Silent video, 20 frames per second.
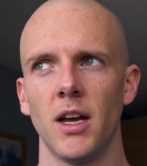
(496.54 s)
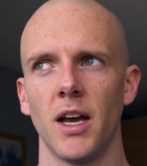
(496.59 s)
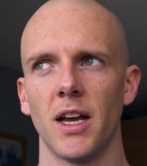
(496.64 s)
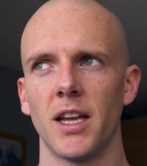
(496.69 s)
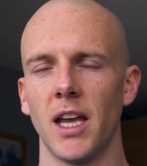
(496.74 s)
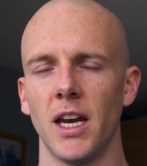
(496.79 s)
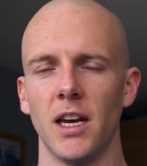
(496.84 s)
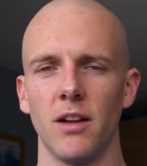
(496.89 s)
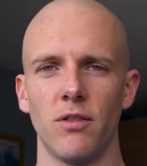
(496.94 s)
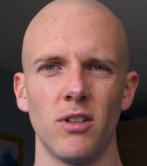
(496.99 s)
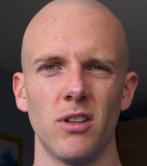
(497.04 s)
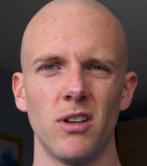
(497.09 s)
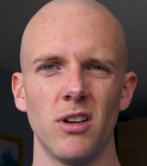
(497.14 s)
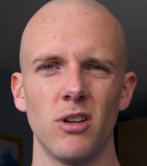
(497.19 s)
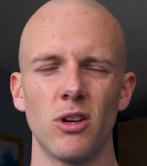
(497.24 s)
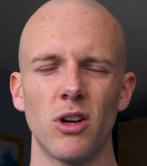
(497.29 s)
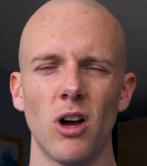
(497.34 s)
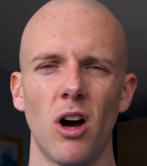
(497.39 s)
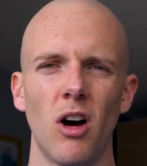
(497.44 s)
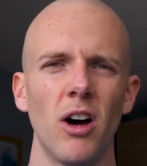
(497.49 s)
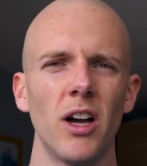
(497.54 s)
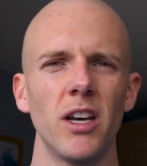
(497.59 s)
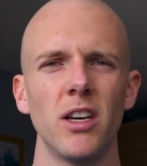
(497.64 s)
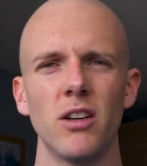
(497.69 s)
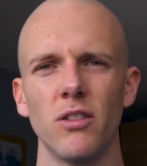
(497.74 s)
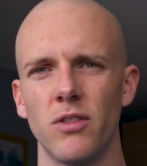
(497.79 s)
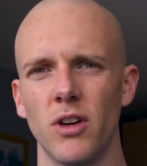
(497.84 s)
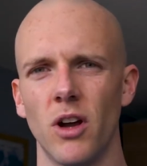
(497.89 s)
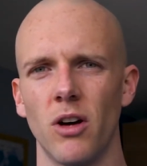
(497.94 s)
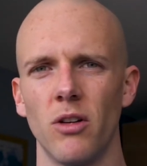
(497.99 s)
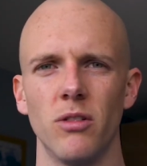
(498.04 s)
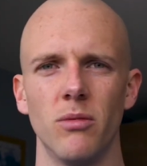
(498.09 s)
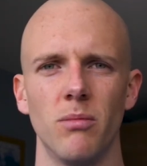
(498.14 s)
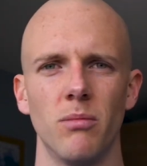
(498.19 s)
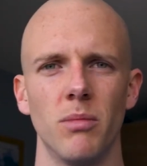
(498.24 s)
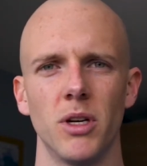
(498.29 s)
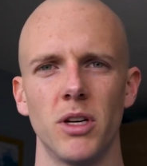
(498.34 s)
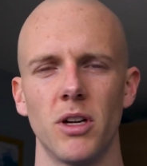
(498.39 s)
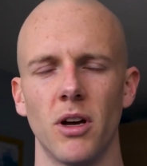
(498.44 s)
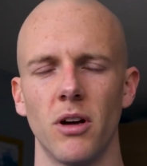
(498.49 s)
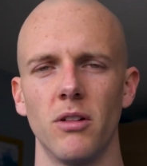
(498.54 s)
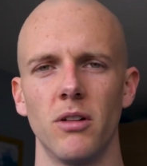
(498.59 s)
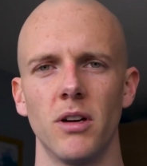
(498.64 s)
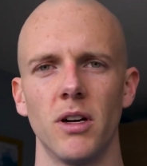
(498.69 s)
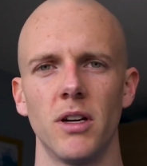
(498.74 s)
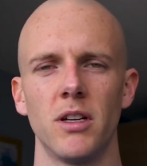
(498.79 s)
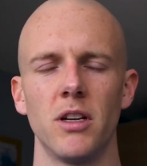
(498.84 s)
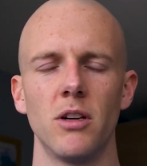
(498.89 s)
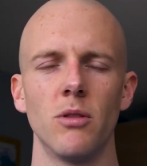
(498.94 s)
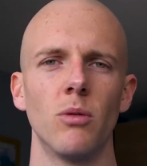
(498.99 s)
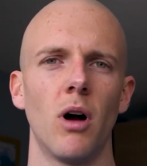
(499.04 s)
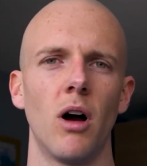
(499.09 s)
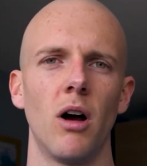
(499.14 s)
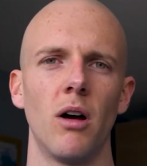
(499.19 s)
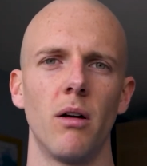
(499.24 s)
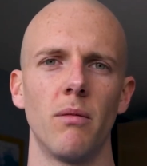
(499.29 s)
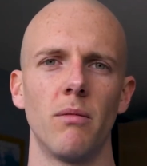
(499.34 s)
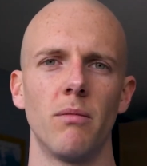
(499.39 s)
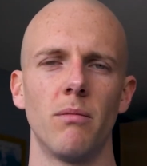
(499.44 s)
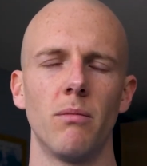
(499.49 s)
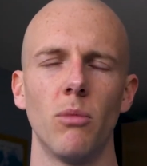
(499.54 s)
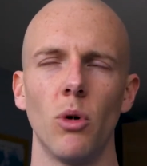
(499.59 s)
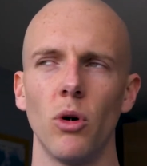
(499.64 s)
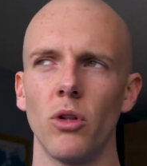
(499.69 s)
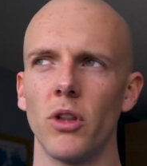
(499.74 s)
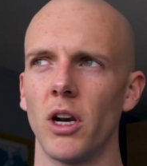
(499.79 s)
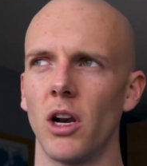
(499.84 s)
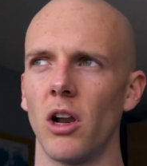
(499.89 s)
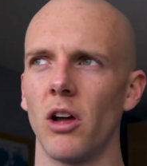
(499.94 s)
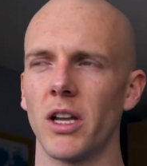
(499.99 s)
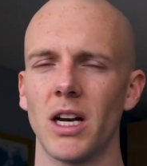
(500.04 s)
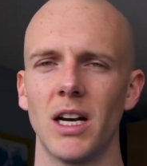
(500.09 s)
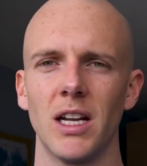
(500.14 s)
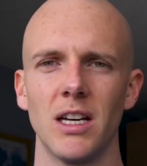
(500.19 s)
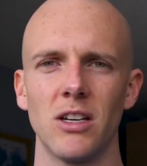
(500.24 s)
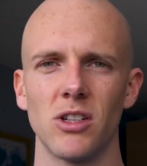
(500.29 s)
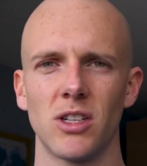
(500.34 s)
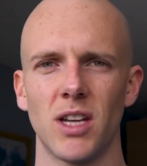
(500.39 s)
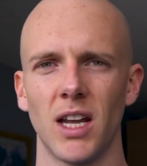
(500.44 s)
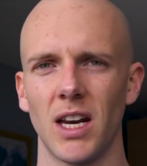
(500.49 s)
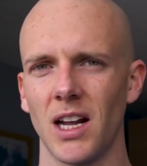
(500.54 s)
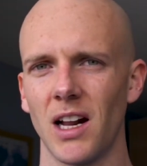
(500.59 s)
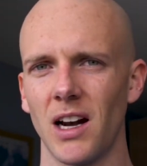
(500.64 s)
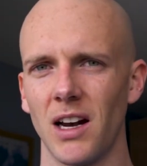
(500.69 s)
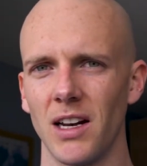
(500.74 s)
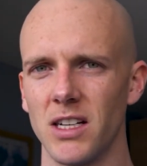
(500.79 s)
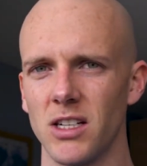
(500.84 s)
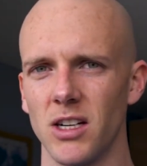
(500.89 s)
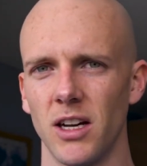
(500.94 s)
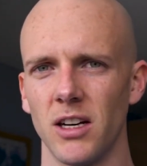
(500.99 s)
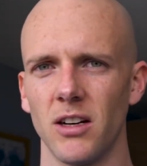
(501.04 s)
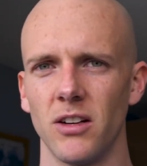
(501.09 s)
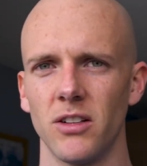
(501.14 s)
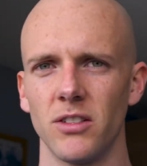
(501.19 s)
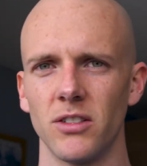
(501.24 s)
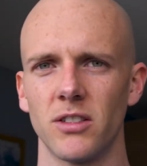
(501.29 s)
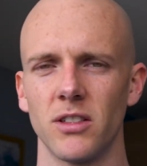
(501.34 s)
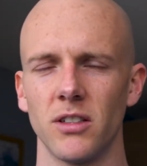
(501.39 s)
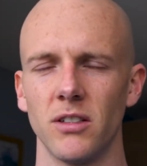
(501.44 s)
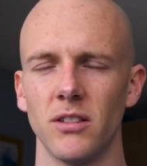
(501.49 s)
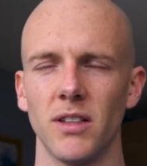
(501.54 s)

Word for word: Again, if you kind of know them but don't, you more than likely just get a cliched answer.